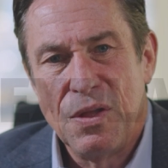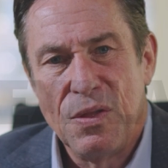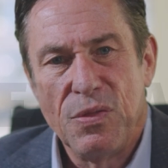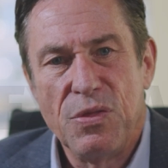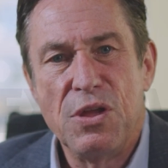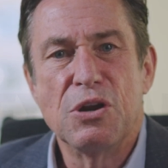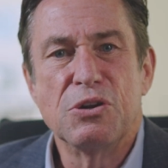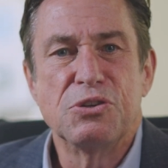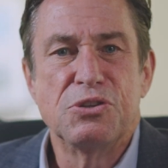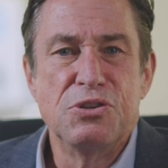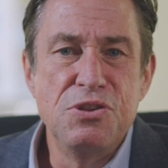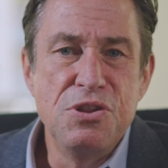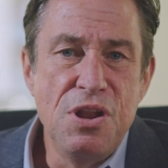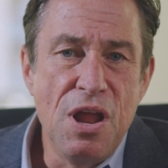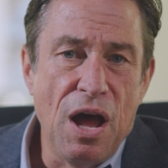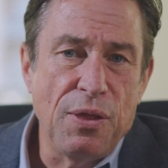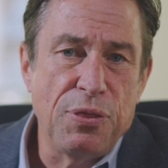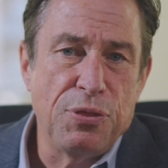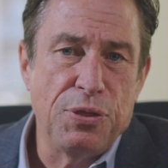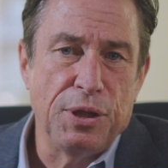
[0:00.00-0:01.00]
there's
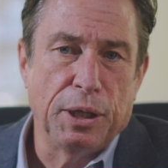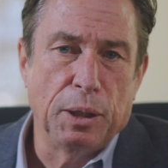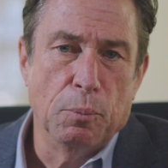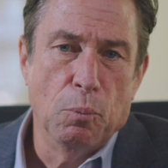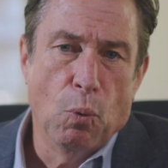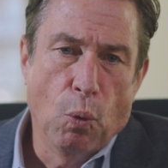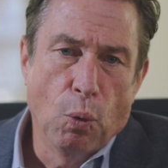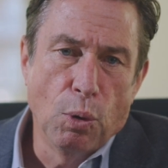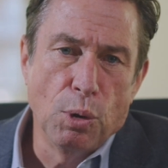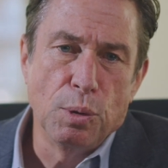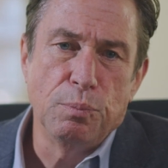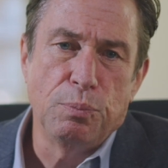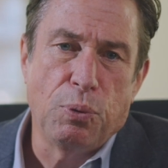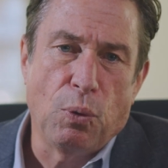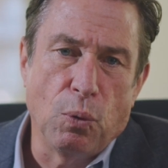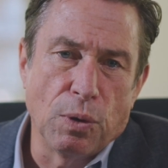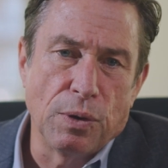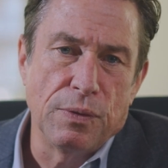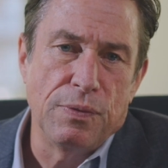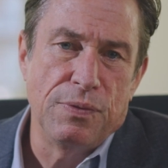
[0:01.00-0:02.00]
nothing more
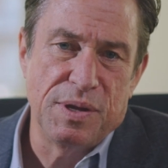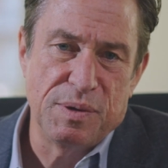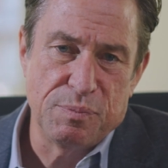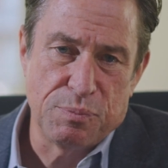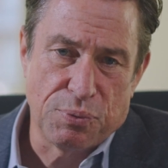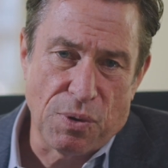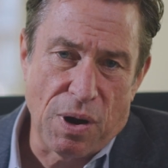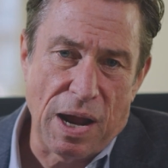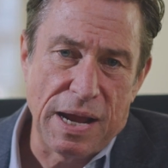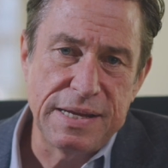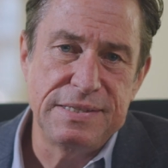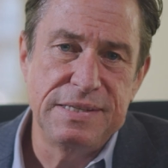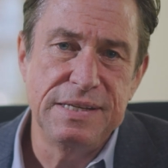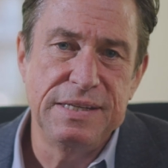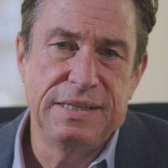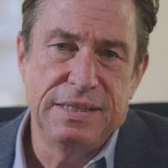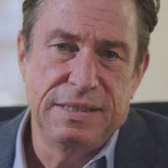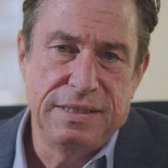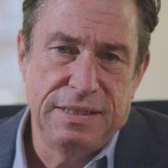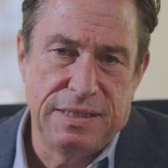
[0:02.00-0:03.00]
important than price
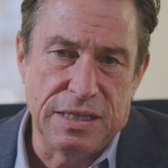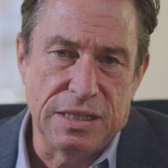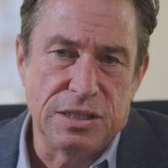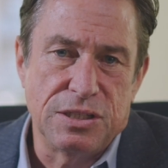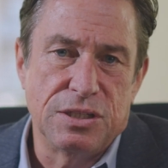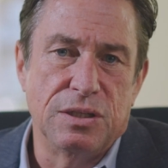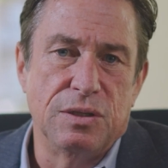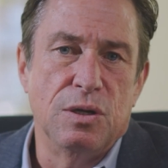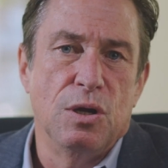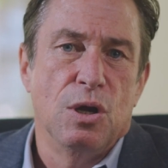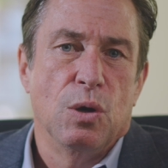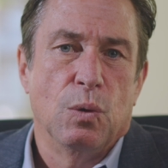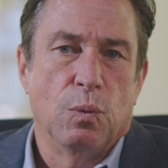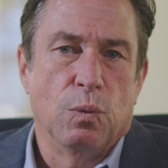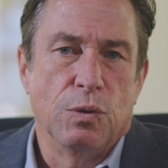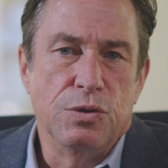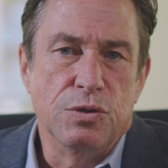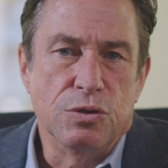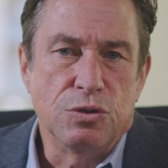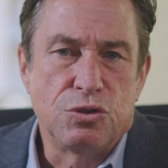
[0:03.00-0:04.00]
and condition
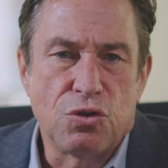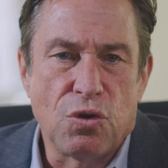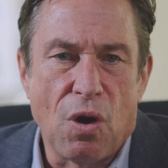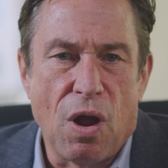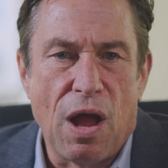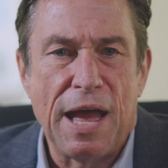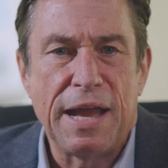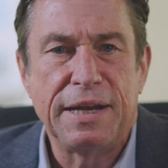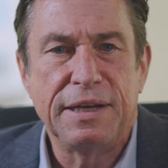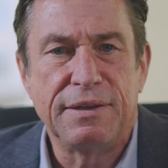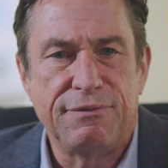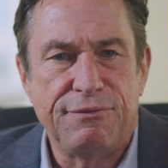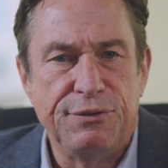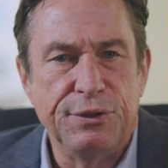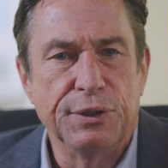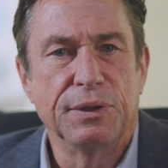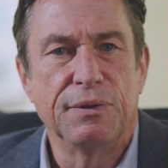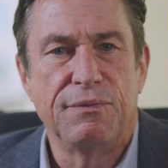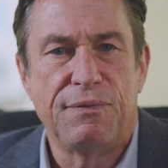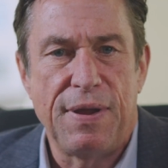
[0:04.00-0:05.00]
when you're trying to
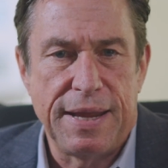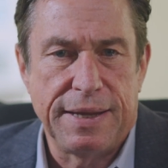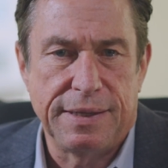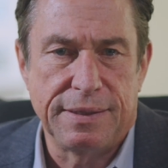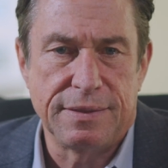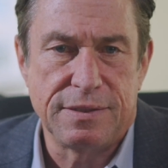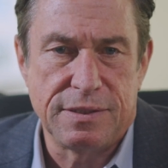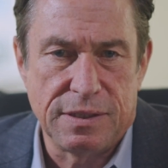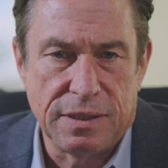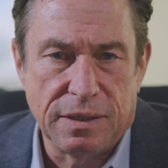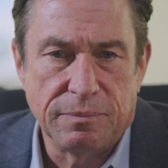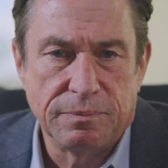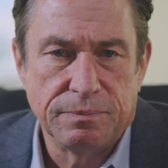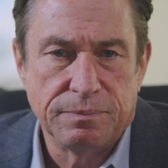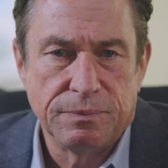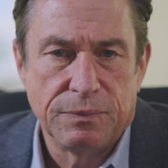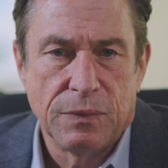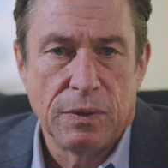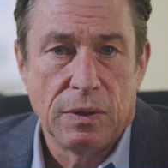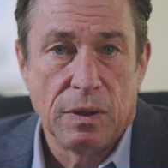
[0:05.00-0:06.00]
fill a vacancy.
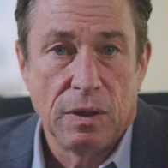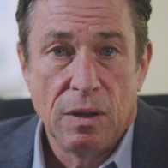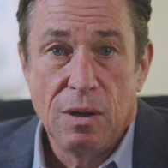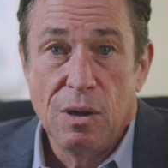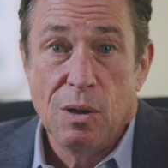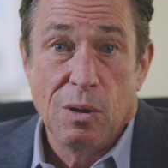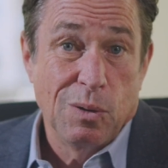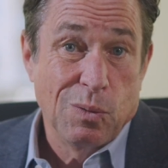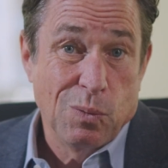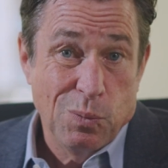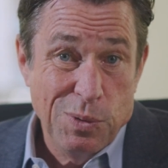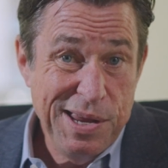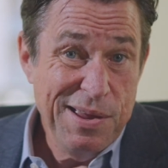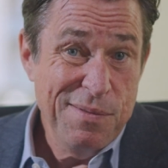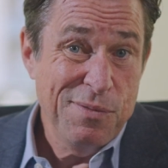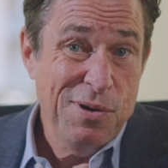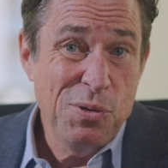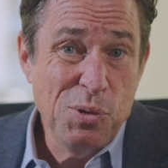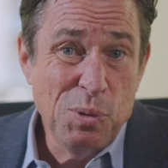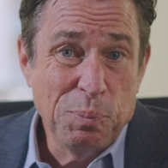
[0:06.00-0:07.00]
We
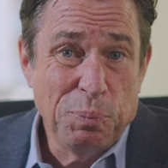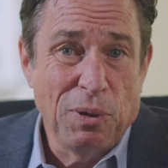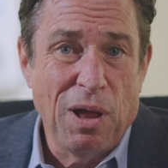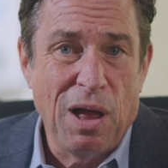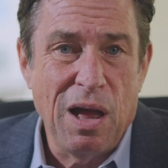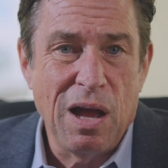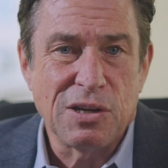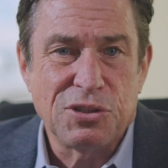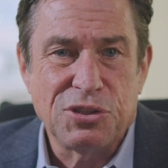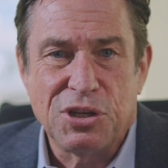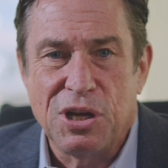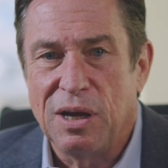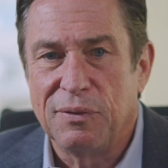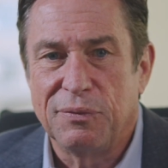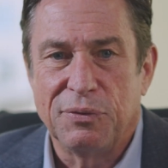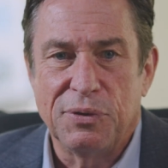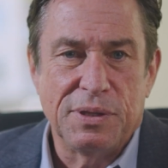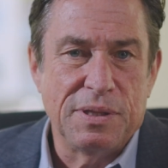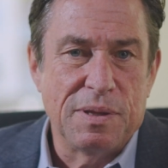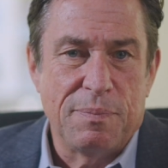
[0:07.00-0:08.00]
have other blogs
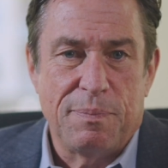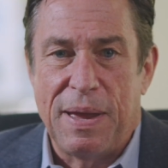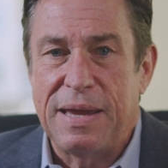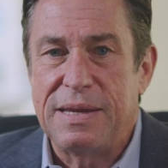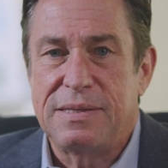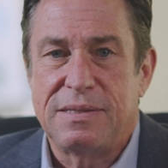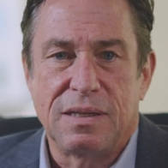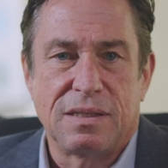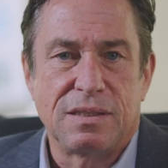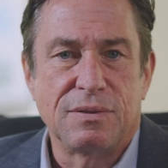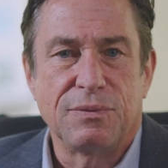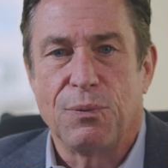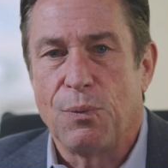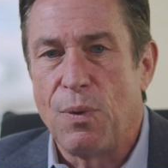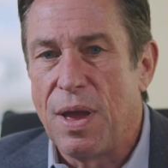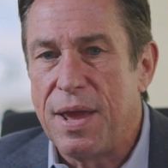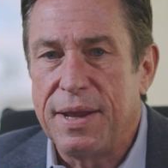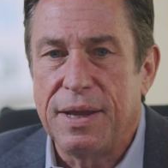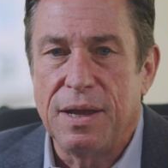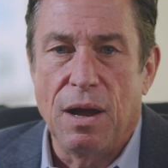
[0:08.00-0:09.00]
covering the basics of
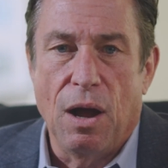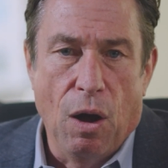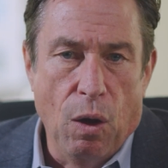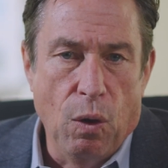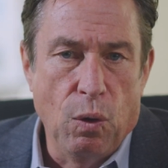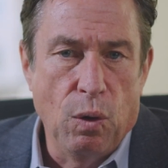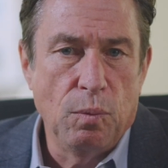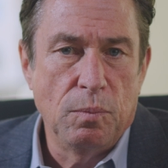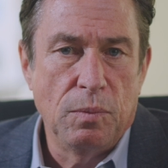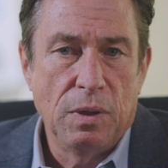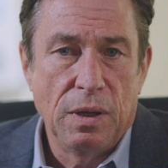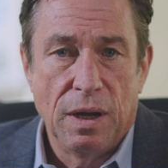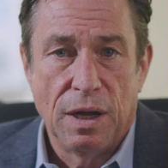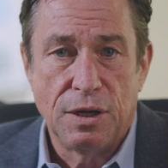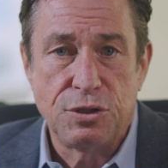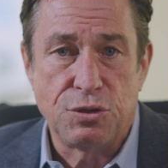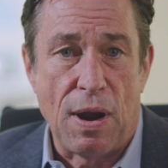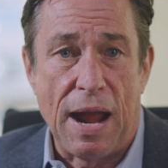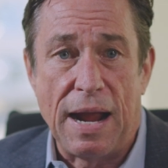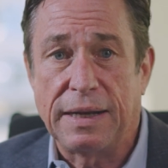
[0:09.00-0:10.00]
renting a home,
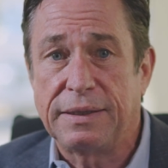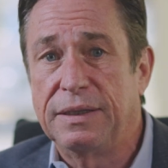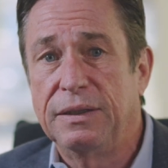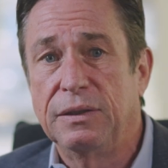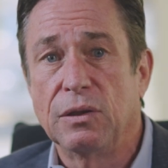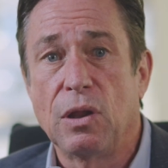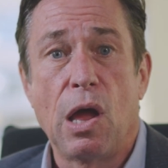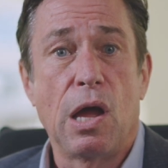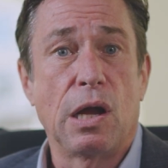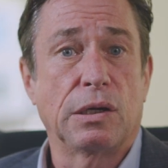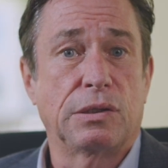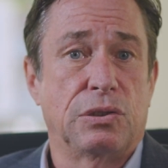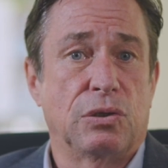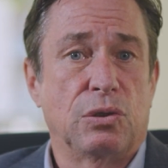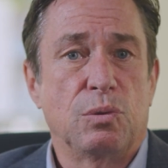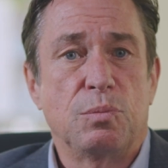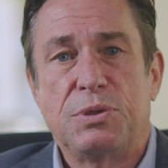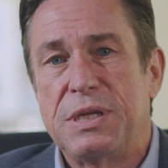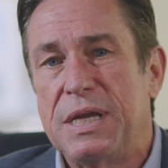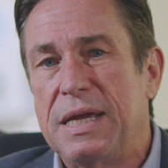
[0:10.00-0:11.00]
attracting
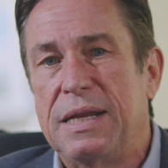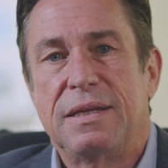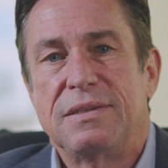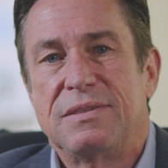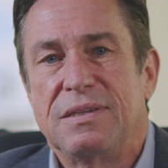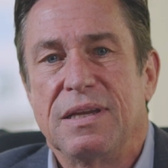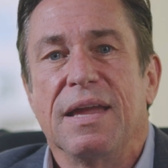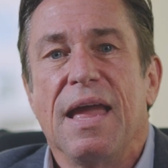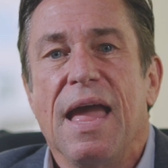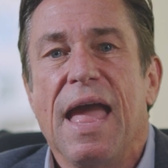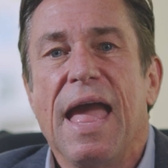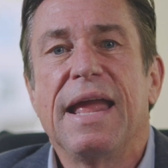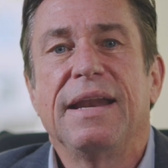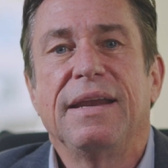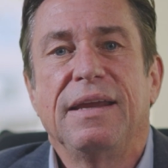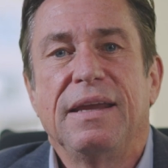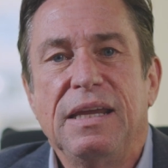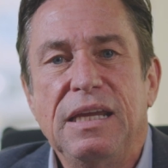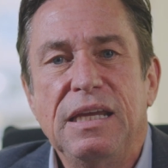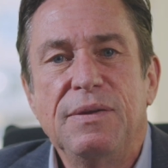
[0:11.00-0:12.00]
long-term tenants,
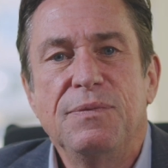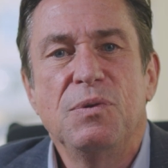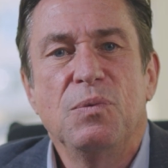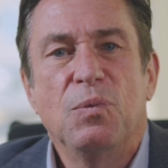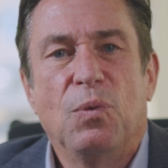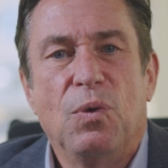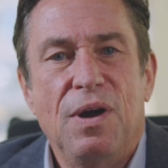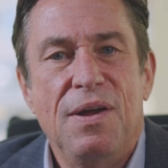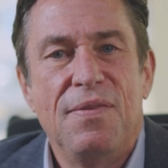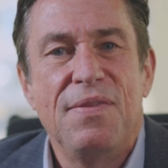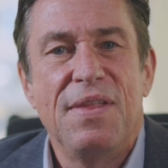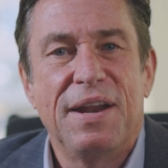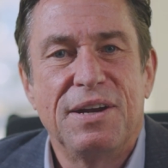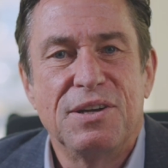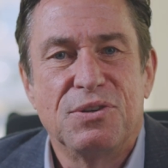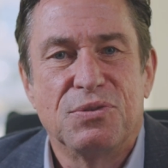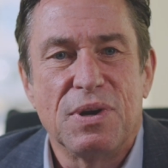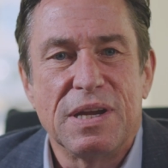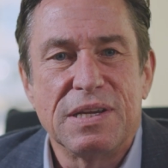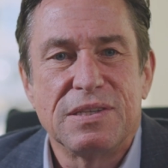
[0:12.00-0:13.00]
and even one that
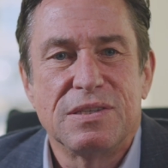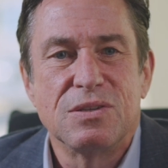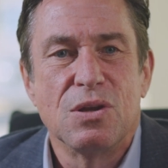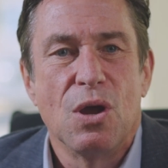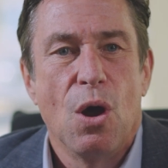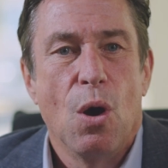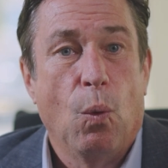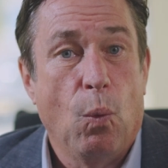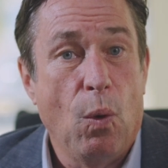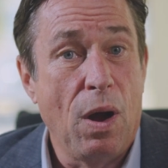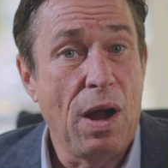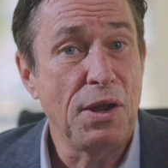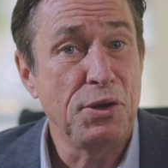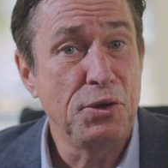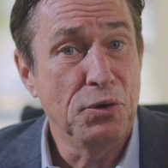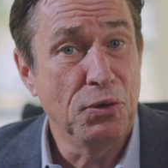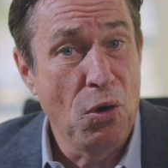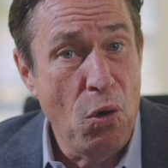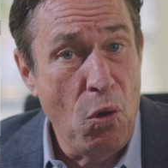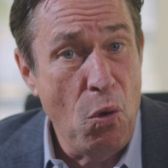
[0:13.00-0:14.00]
addresses why
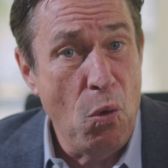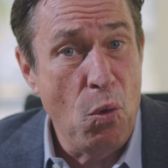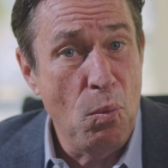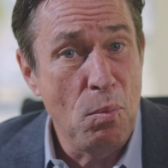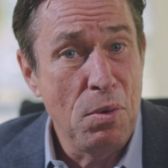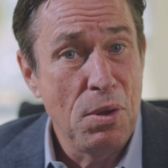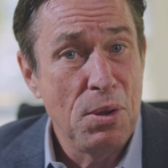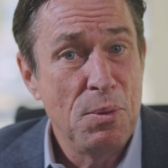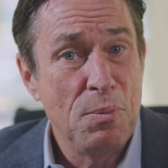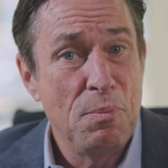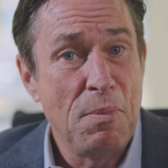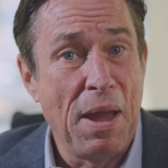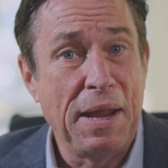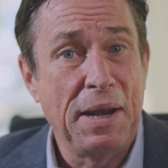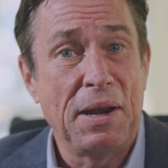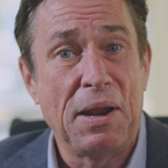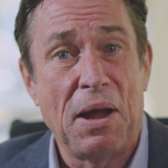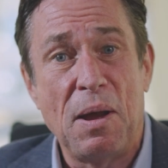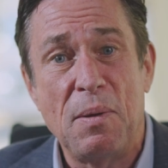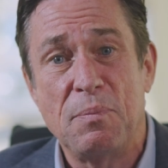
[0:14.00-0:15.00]
your home
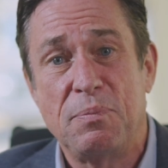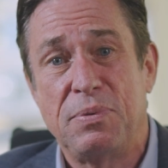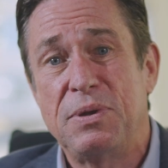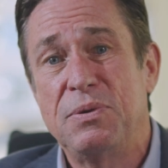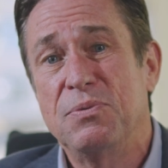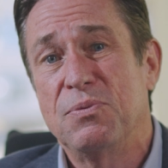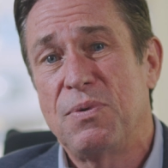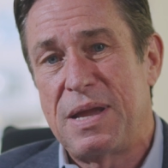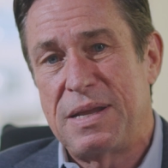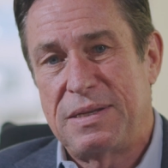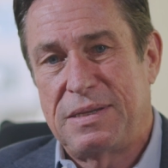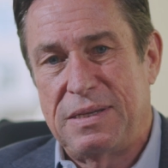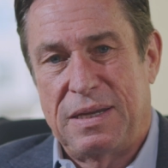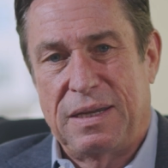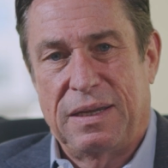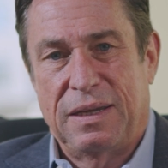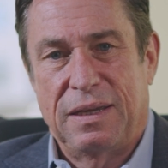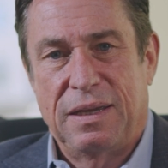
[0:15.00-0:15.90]
may not be rented.